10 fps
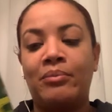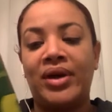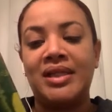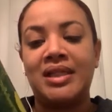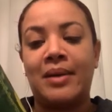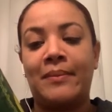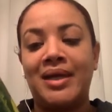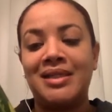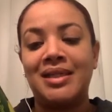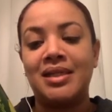brings in
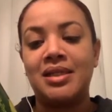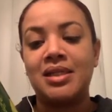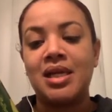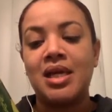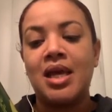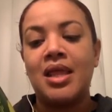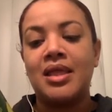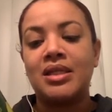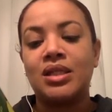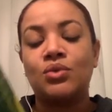abundance.
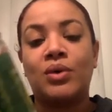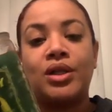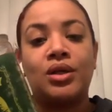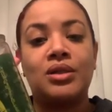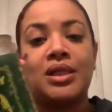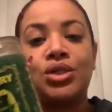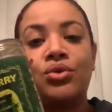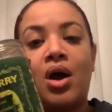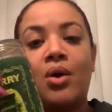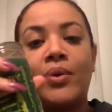This is one of those that you
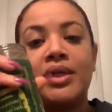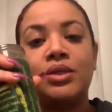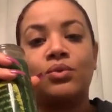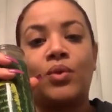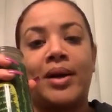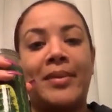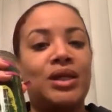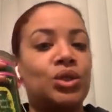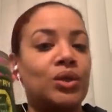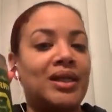always want to make
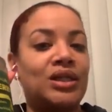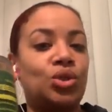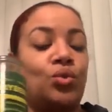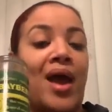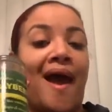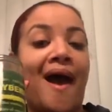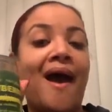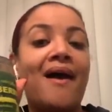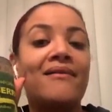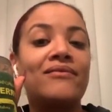sure that you
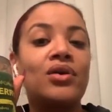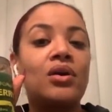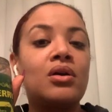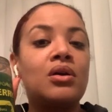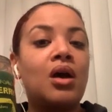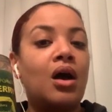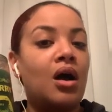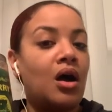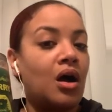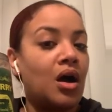have
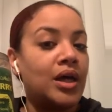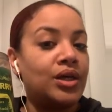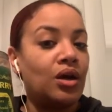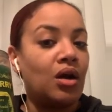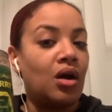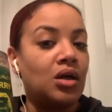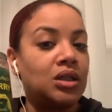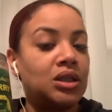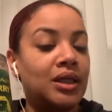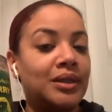on your
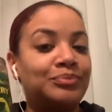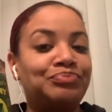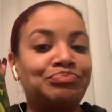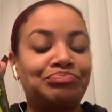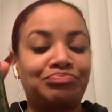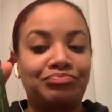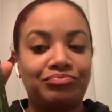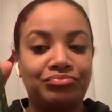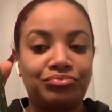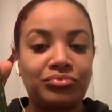altar,
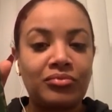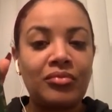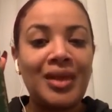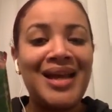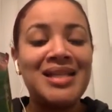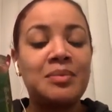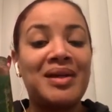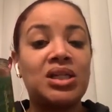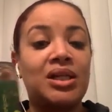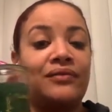
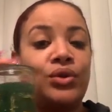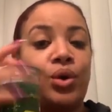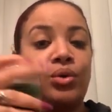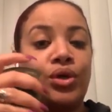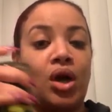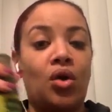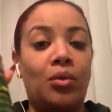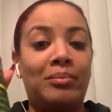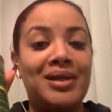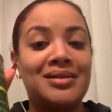especially if you own your own
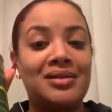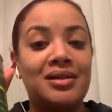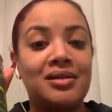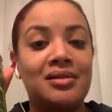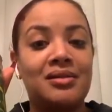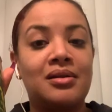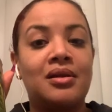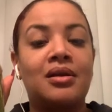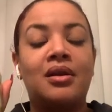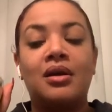business
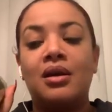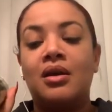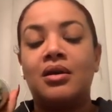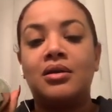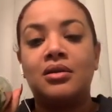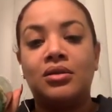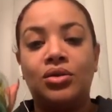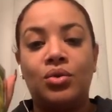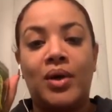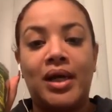
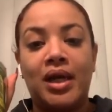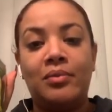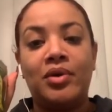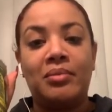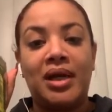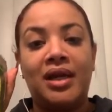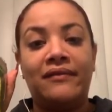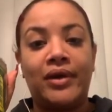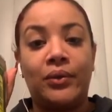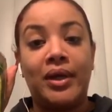you want to keep your money
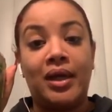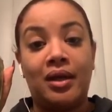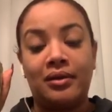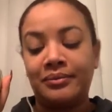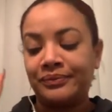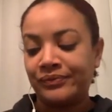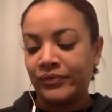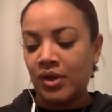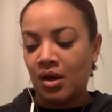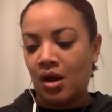flowing in
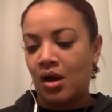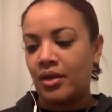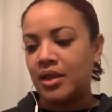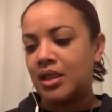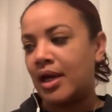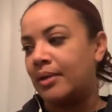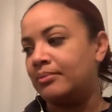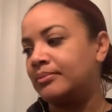all the time.